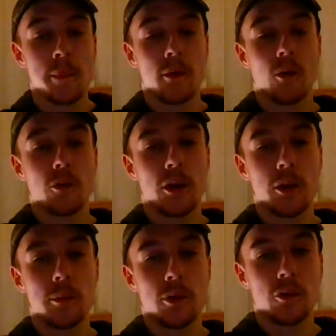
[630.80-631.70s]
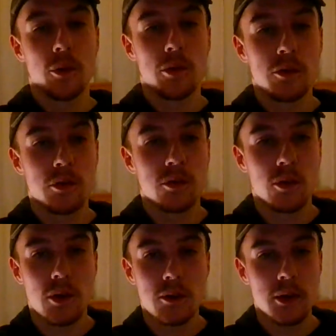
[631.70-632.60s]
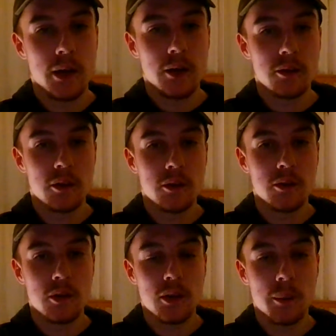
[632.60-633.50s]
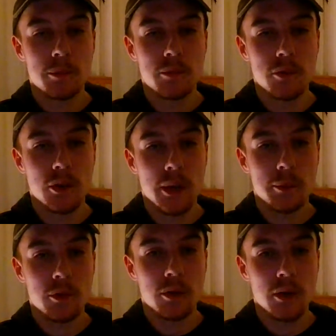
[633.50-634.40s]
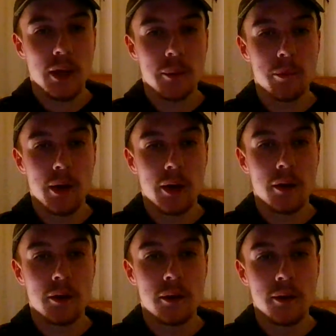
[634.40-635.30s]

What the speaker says: all credit to Muguruza. She stuck in there. She kept her game plan,